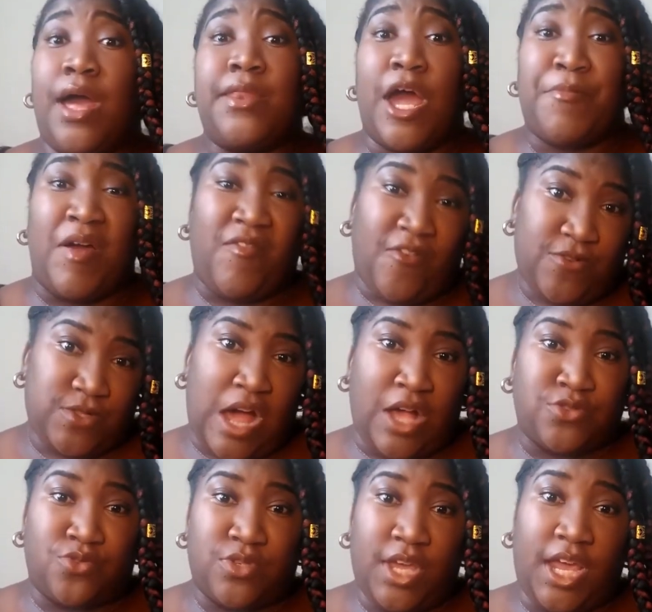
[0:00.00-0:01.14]
Now, my first
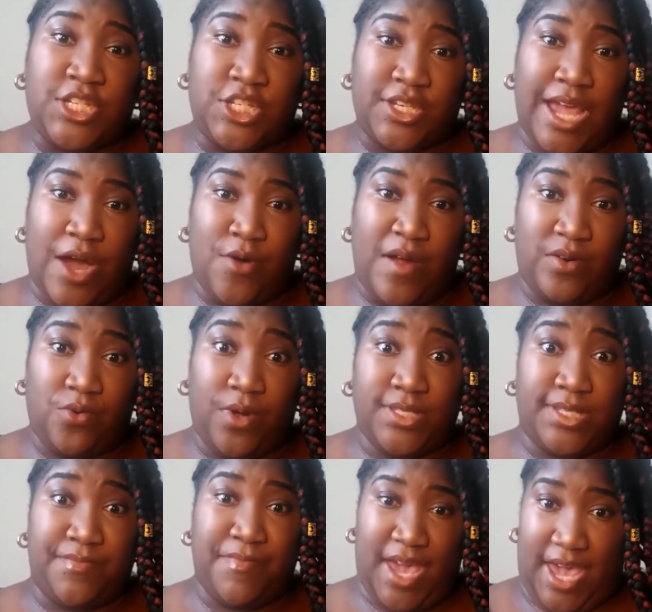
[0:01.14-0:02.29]
consultation, however,
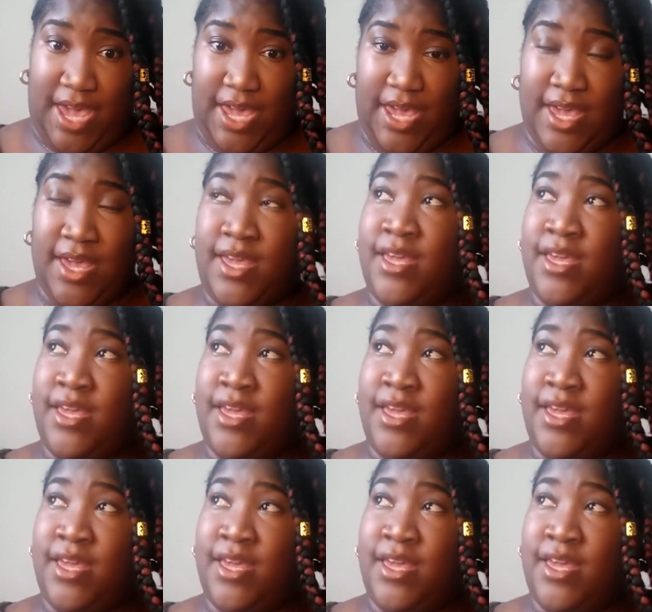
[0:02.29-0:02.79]
was in May.